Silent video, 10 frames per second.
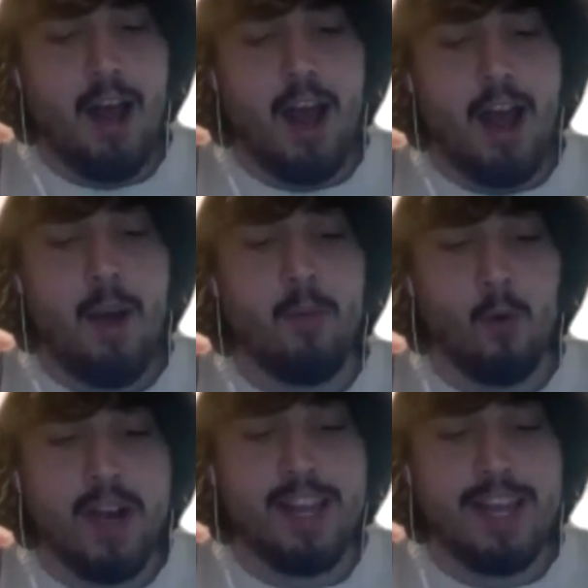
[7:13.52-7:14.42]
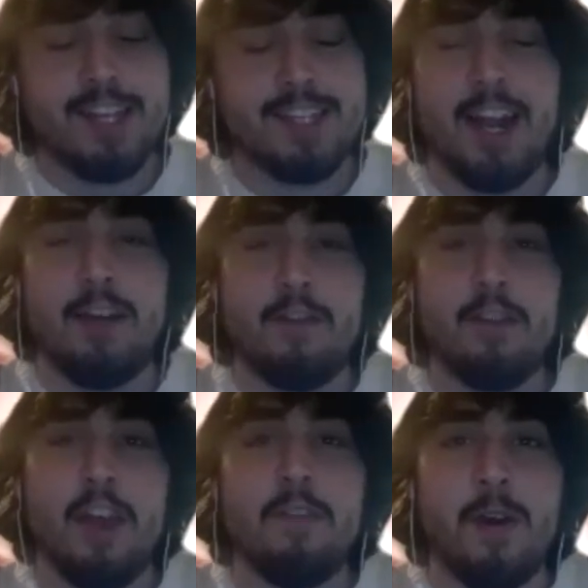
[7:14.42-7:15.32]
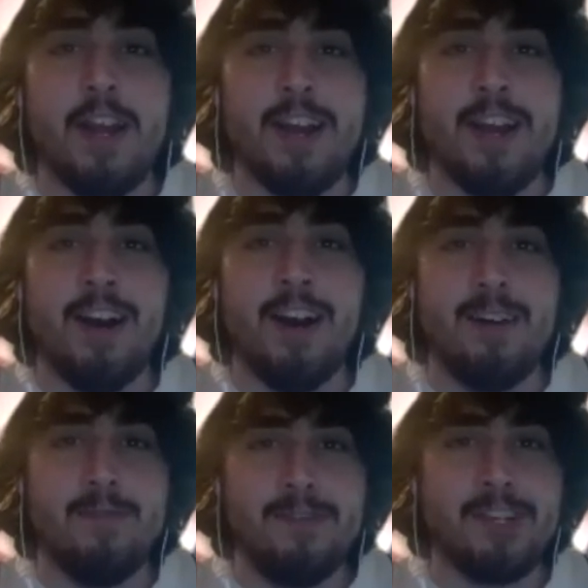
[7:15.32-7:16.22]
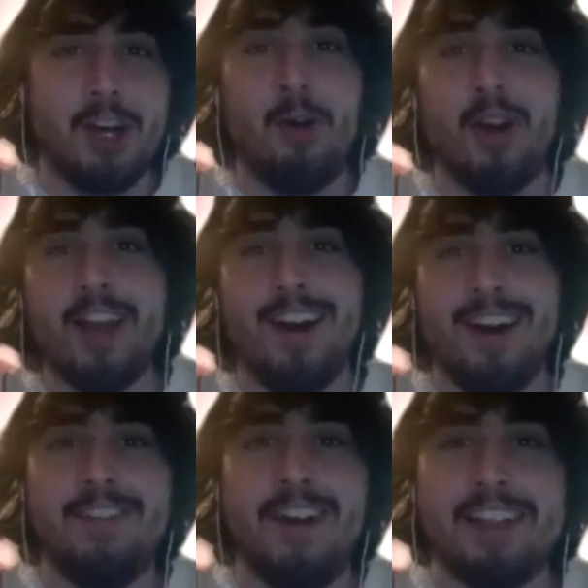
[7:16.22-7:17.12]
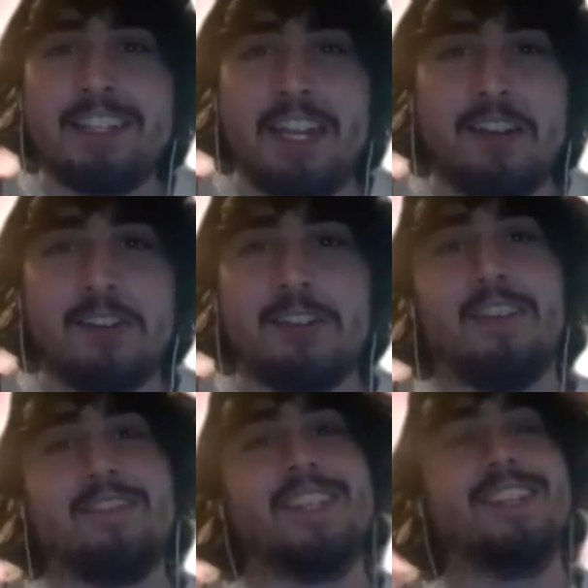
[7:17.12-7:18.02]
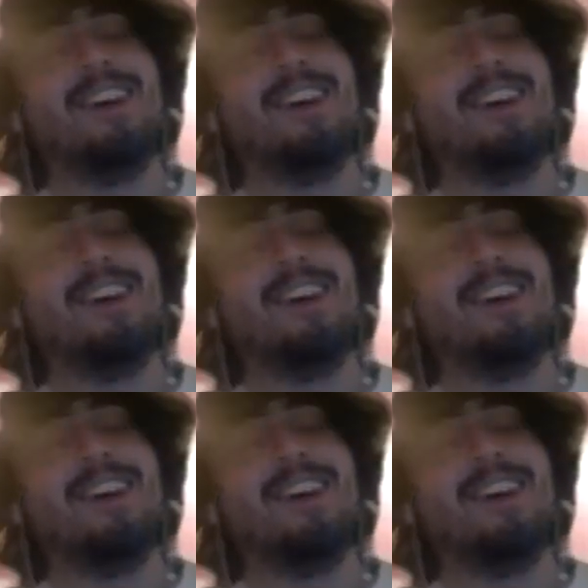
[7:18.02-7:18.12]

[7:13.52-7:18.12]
I'm really excited for the heavyweight showing of Alexander Gustafsson.